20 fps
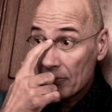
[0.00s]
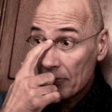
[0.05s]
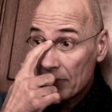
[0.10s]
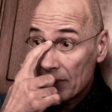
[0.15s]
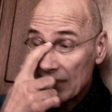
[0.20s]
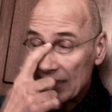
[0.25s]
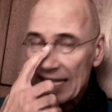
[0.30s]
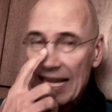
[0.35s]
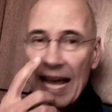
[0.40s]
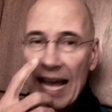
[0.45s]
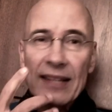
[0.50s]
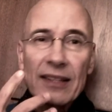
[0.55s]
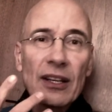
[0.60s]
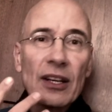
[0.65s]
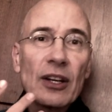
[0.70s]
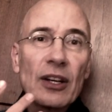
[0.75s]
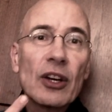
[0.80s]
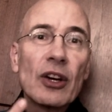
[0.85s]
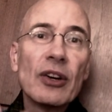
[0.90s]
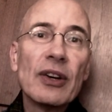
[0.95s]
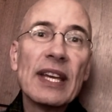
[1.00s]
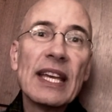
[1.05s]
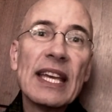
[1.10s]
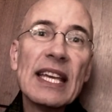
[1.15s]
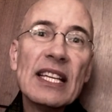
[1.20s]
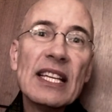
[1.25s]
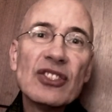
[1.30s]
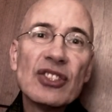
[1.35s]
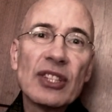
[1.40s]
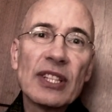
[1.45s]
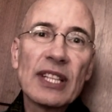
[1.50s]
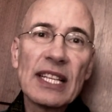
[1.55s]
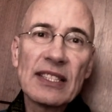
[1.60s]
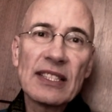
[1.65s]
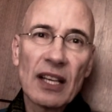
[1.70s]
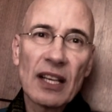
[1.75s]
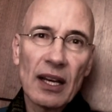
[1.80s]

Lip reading: But that cohesion is